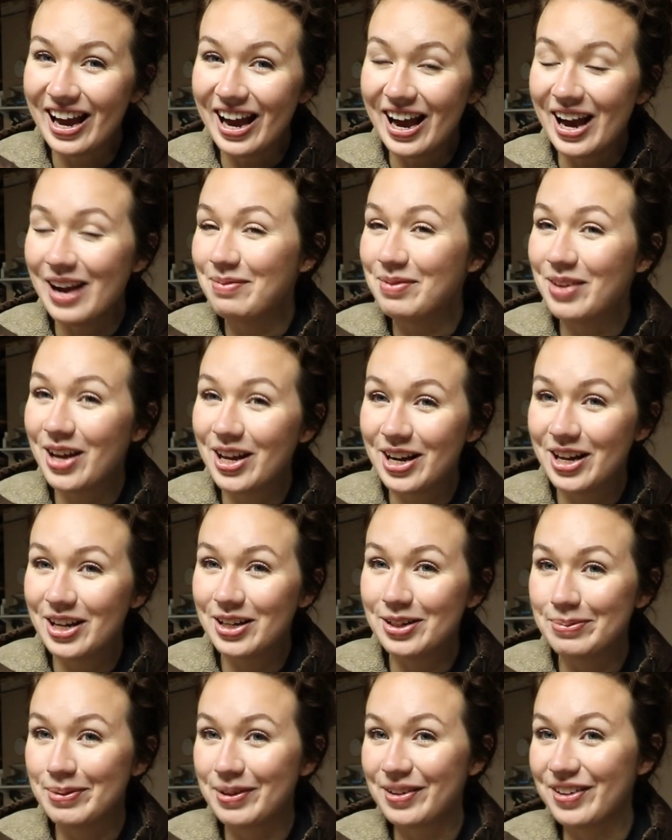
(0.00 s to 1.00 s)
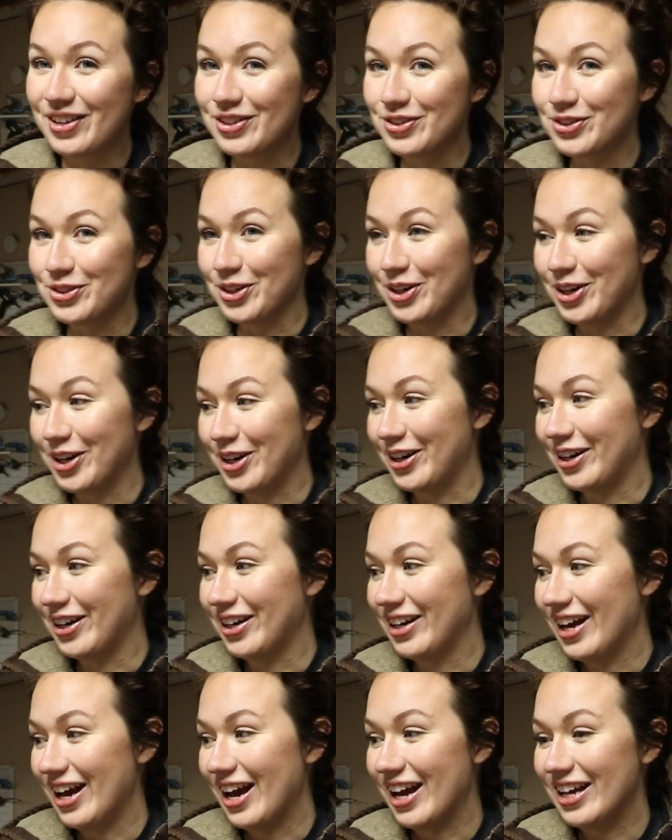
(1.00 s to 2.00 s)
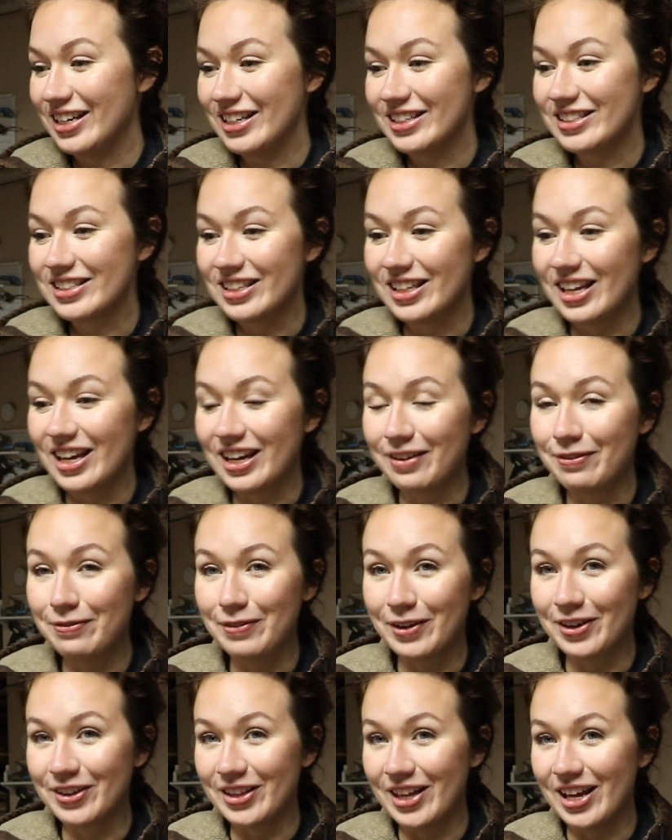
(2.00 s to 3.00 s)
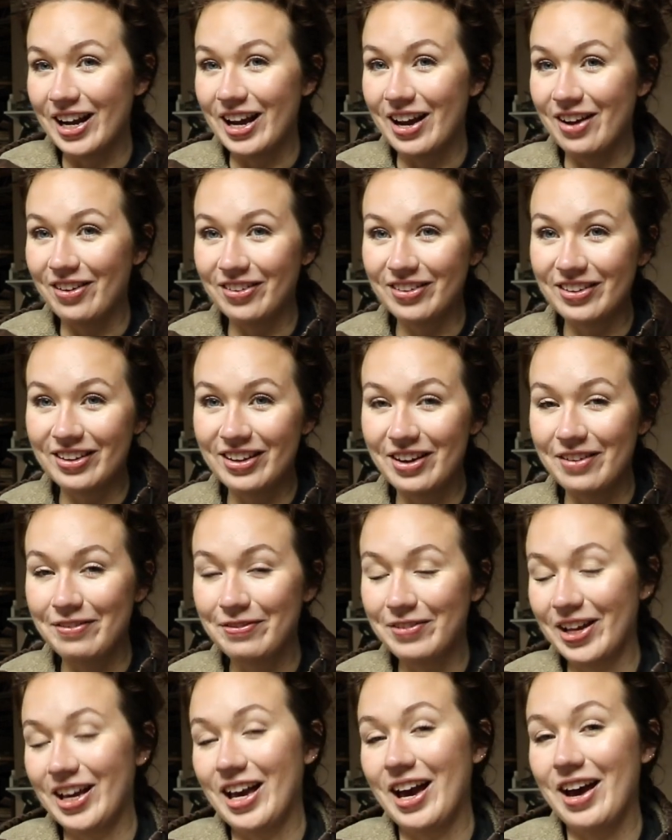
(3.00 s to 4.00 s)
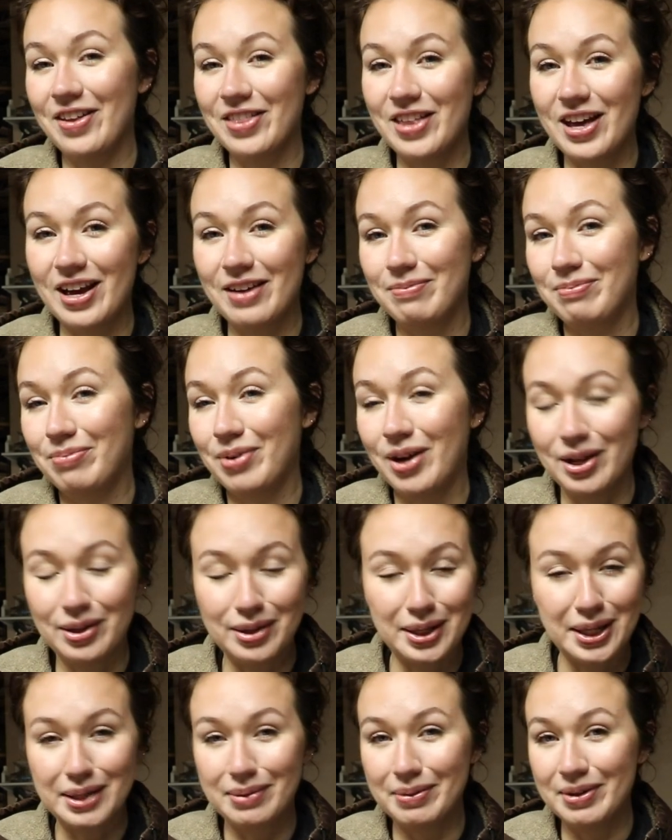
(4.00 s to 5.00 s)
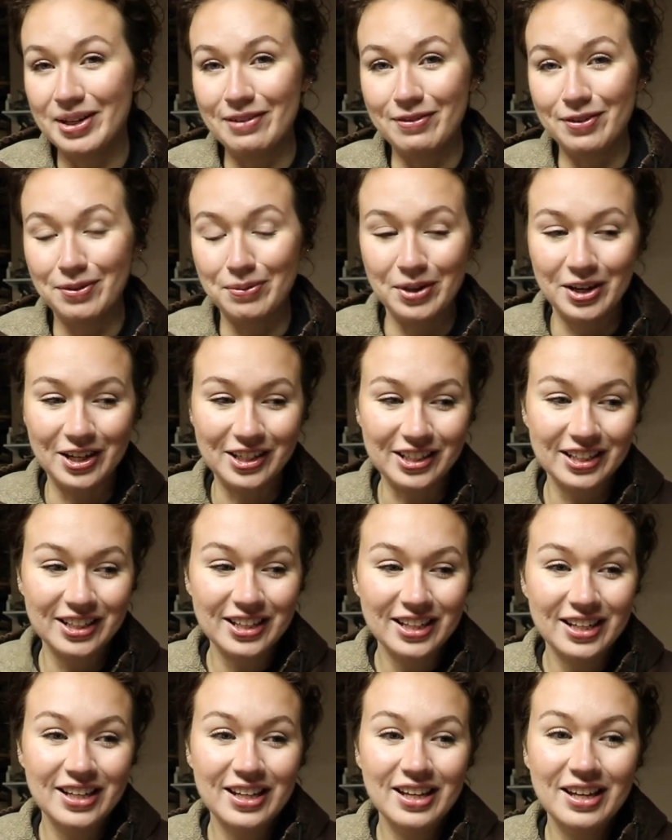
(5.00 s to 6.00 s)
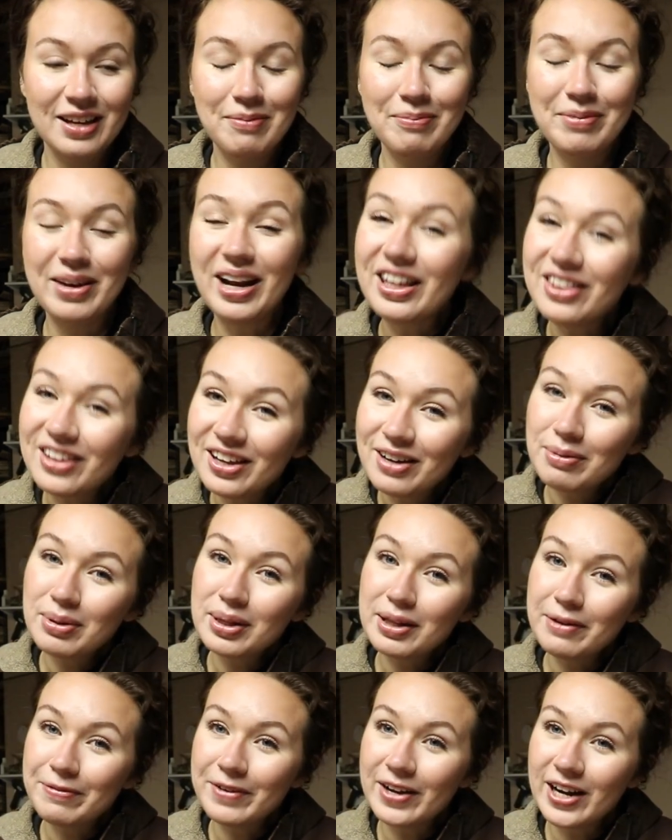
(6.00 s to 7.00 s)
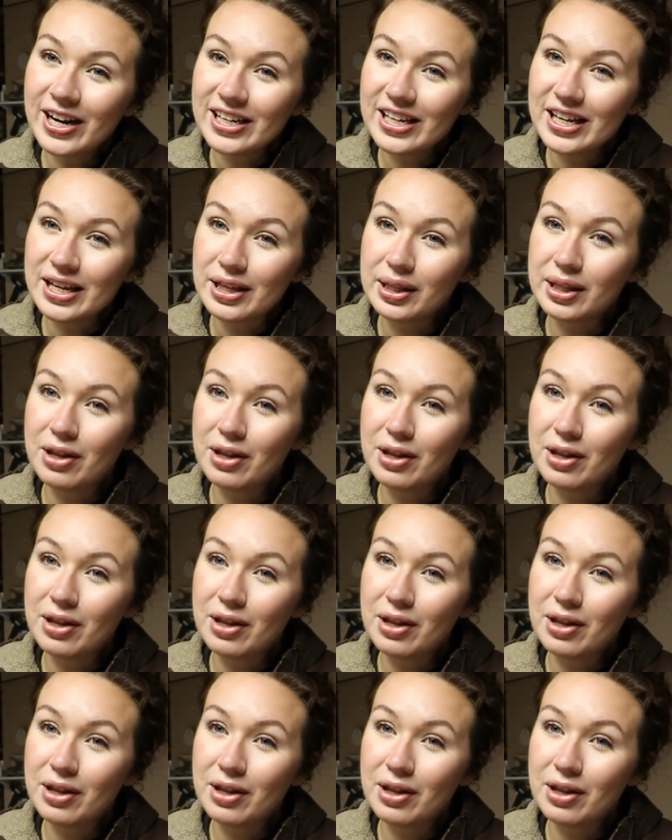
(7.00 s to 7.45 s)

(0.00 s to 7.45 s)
I'm not 100% sure. I need to like figure that out of like how that process would even work, but I thought it was a fun idea.